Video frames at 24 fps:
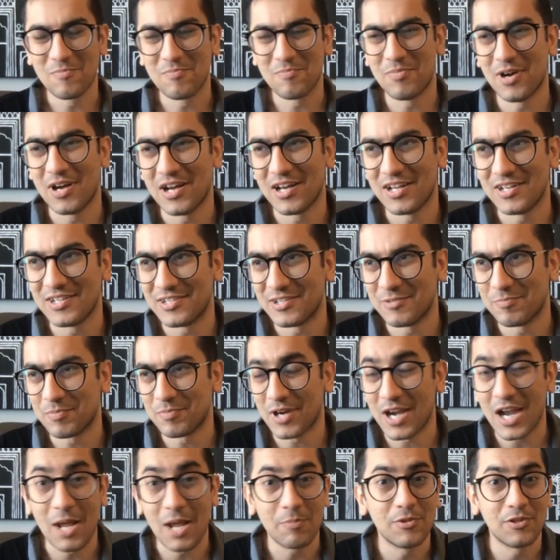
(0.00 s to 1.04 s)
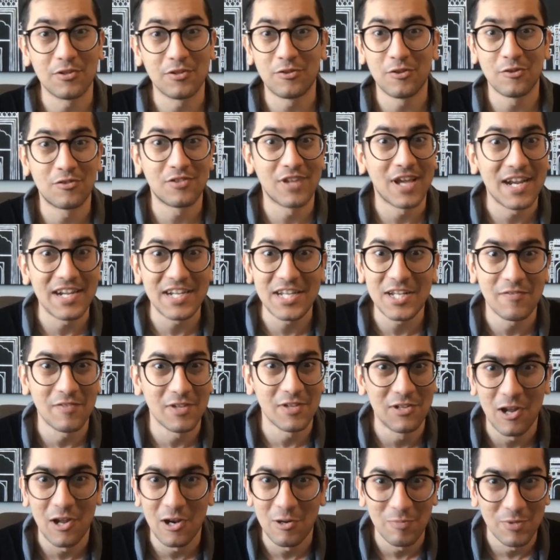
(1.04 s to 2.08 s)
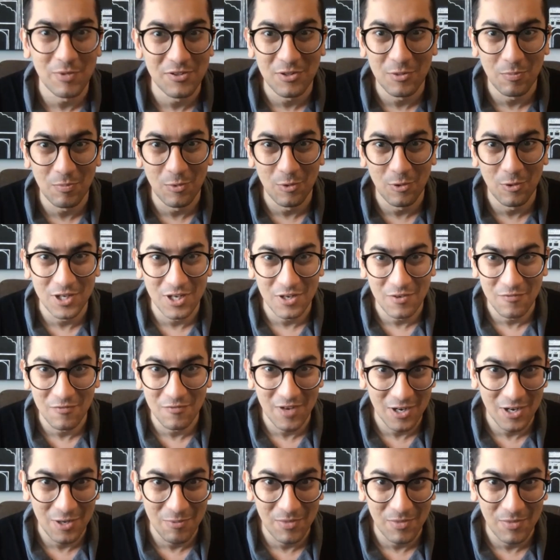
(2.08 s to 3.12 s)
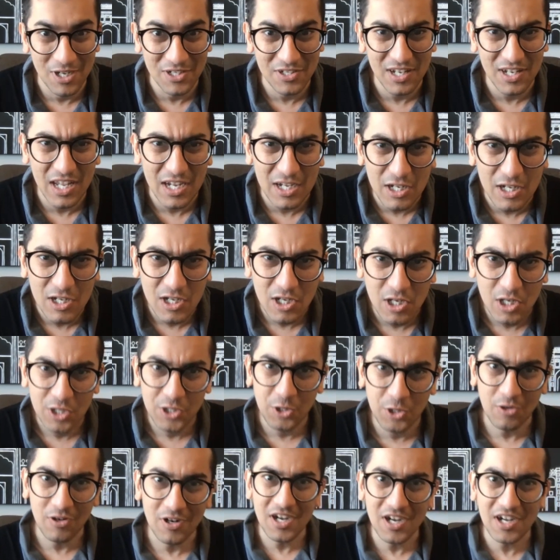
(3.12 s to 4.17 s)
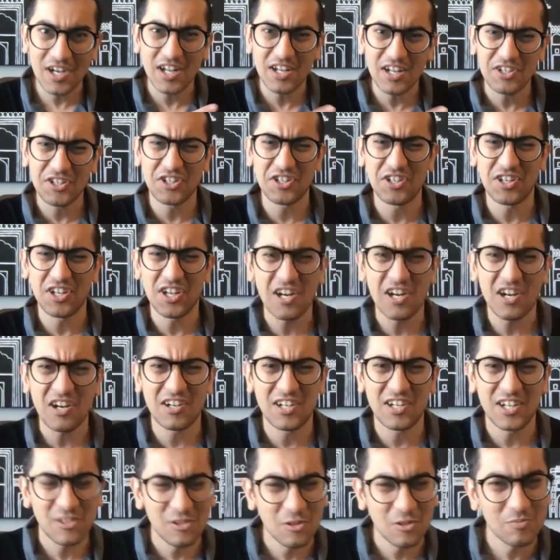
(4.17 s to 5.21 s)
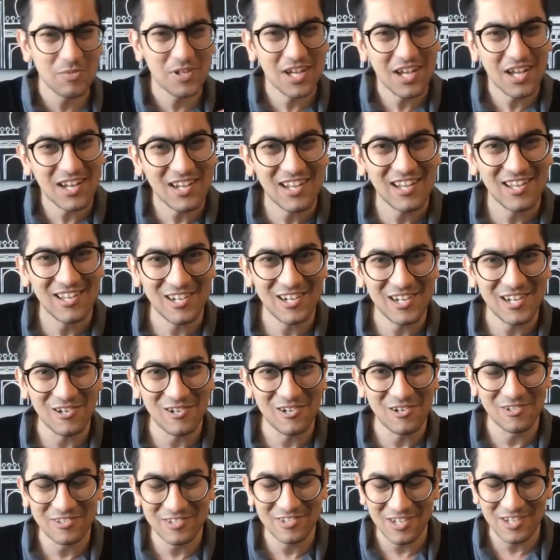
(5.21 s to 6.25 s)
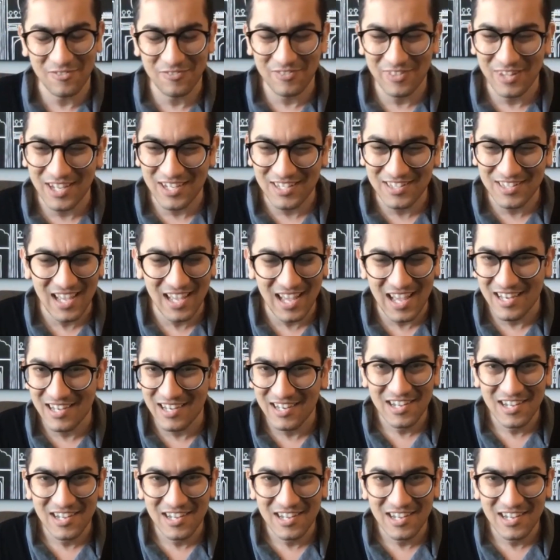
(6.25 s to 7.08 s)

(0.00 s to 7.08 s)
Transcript: but perhaps the society will not be supportive very much. Like, you're an engineer, ye tum kya kar rahi ho, stuff like that.